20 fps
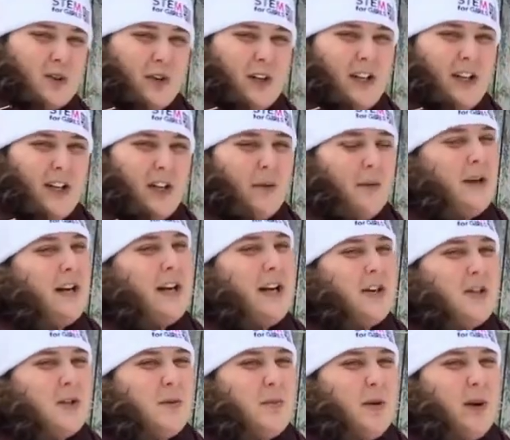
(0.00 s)
tree here. We could
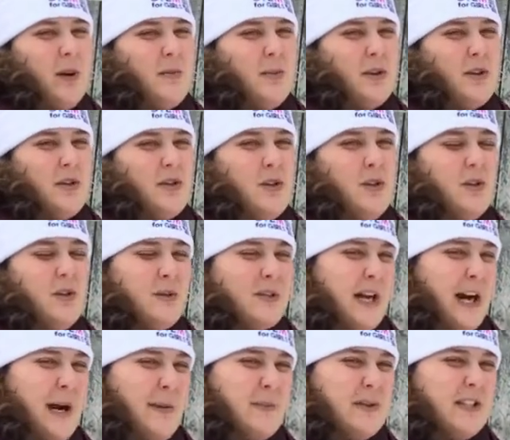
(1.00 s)
actually probably put 2
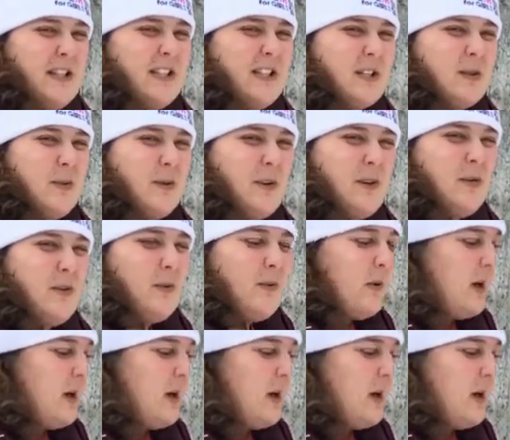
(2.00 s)
taps in this one if we